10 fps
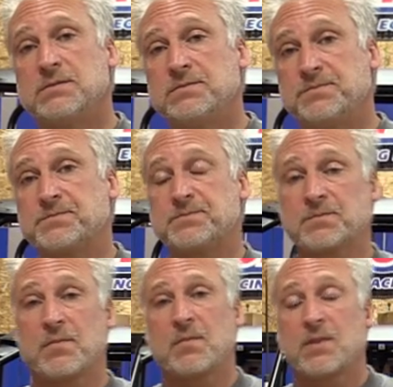
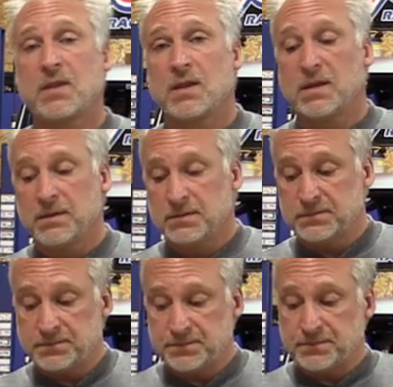
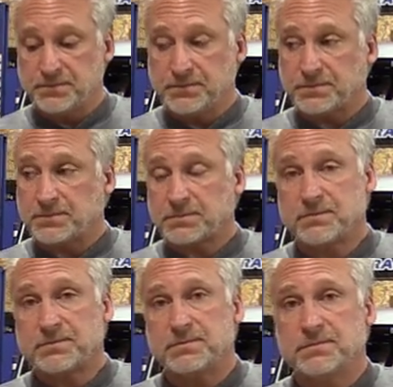
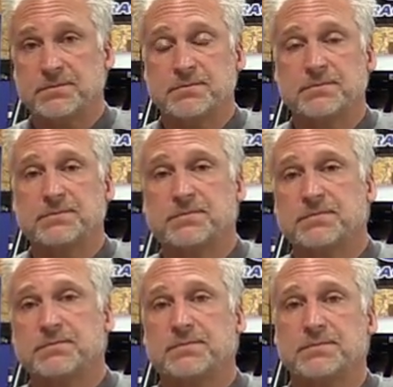
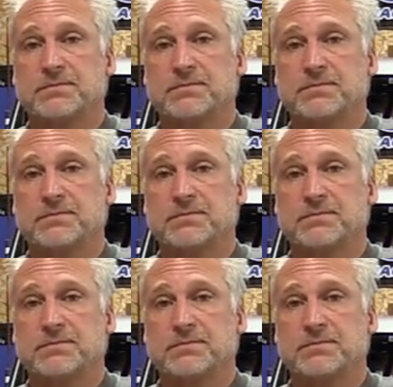(silent)